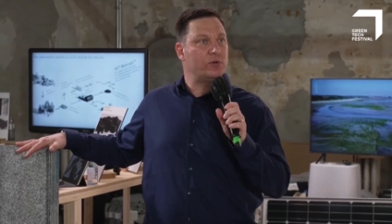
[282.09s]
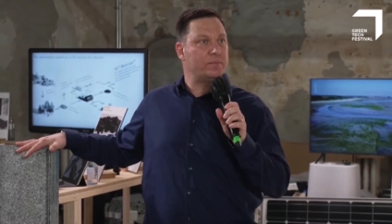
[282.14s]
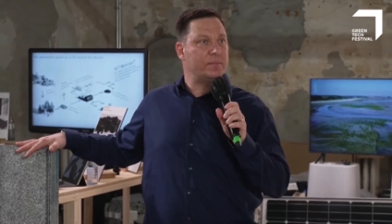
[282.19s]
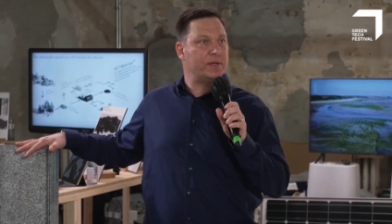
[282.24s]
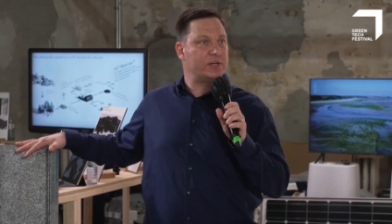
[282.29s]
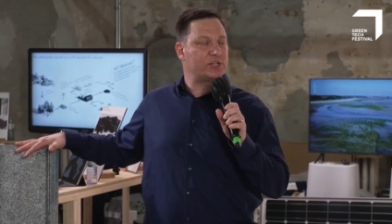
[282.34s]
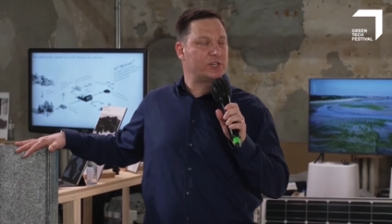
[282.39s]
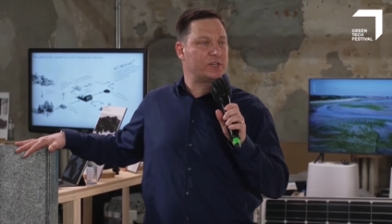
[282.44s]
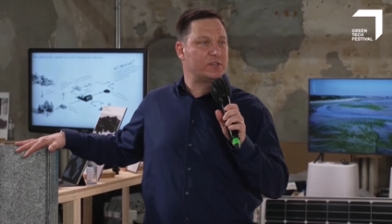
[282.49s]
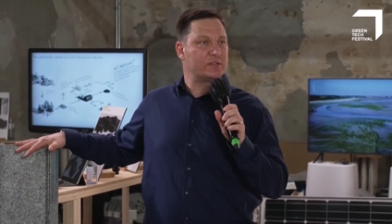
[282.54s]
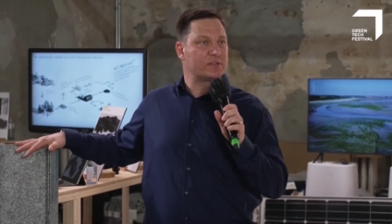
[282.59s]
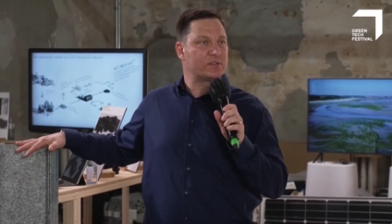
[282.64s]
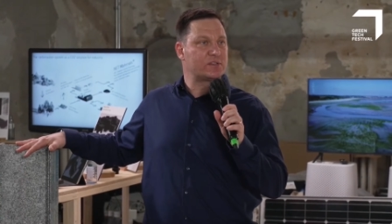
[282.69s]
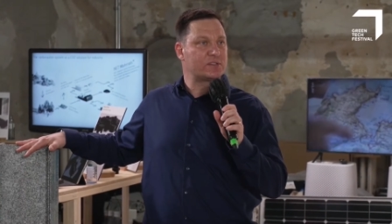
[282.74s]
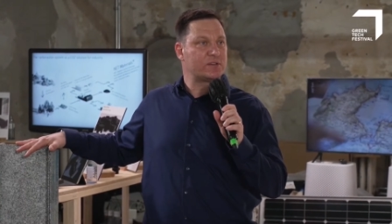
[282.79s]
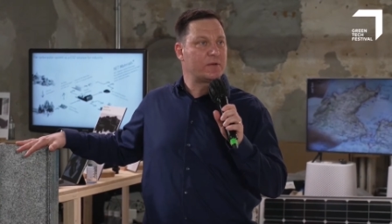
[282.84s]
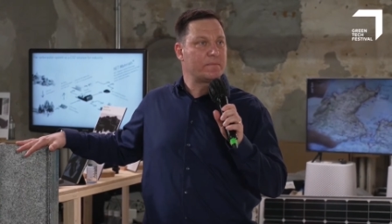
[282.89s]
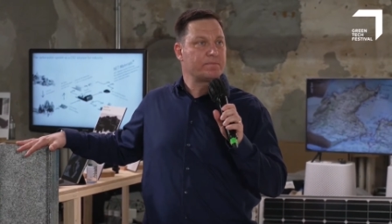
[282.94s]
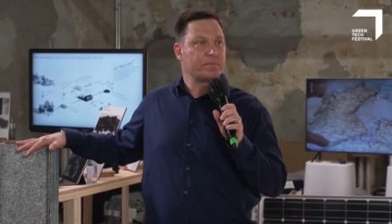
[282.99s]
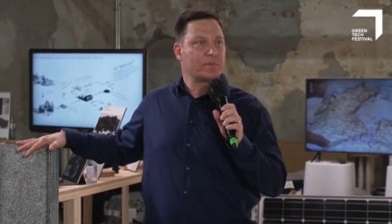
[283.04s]

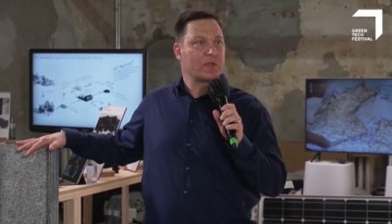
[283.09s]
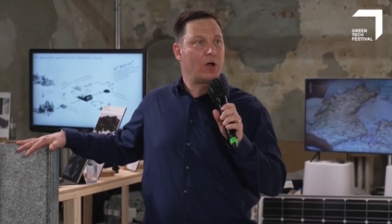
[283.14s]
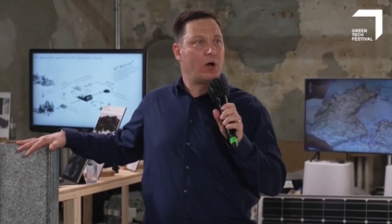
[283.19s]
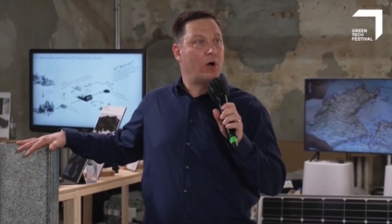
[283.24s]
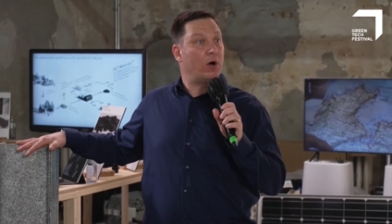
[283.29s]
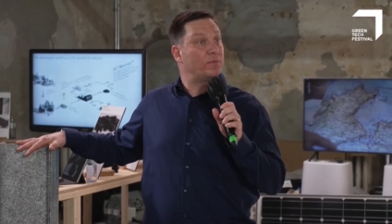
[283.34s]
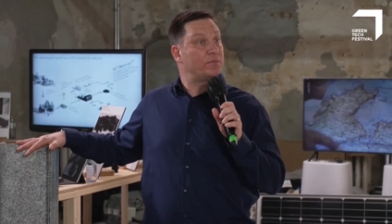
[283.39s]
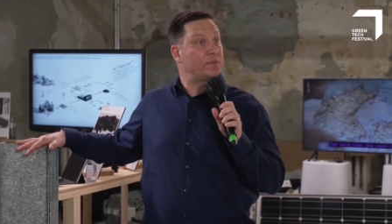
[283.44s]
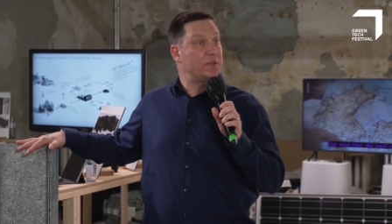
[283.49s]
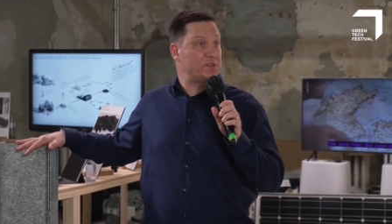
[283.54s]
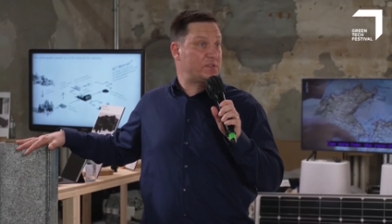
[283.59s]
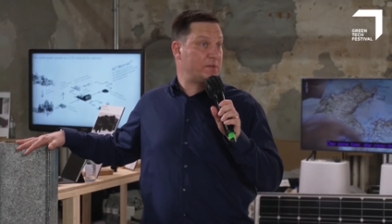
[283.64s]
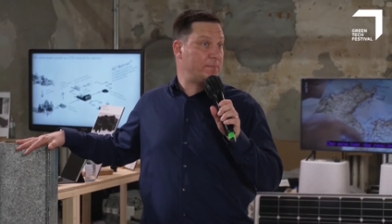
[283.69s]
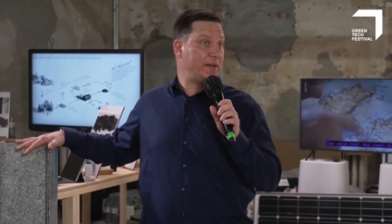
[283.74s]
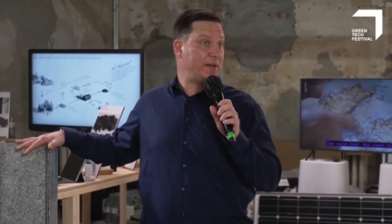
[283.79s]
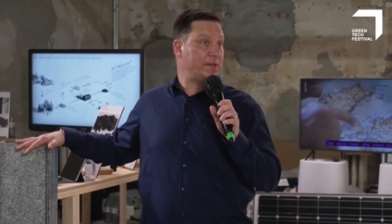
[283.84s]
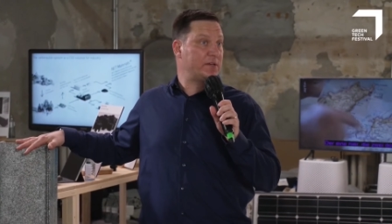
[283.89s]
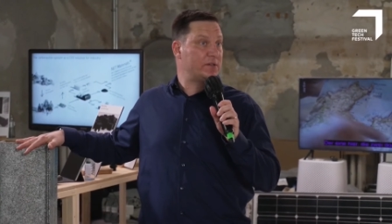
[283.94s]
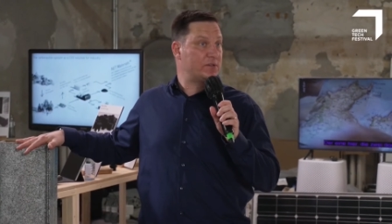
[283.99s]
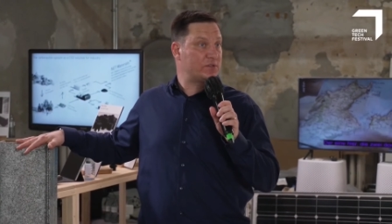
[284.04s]
emissions of the
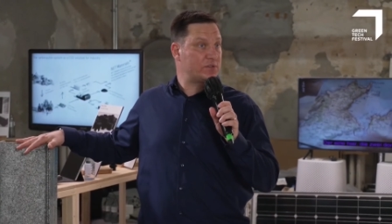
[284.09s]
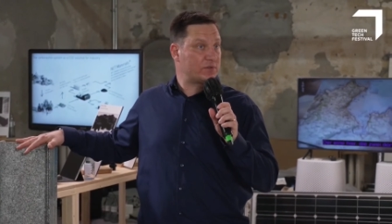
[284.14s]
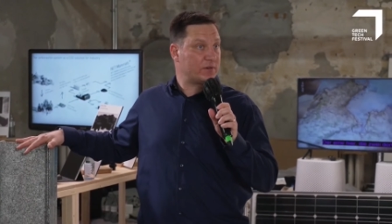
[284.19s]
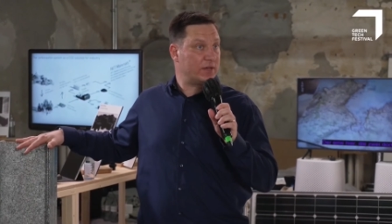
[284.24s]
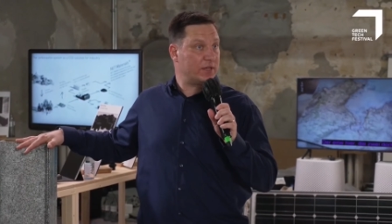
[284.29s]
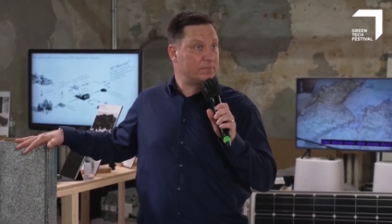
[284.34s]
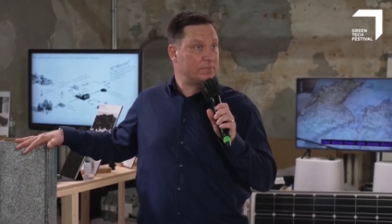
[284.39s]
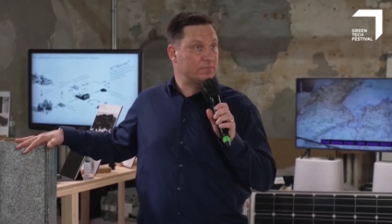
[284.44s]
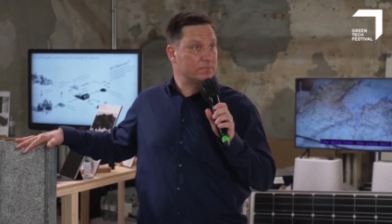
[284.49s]
cement industry.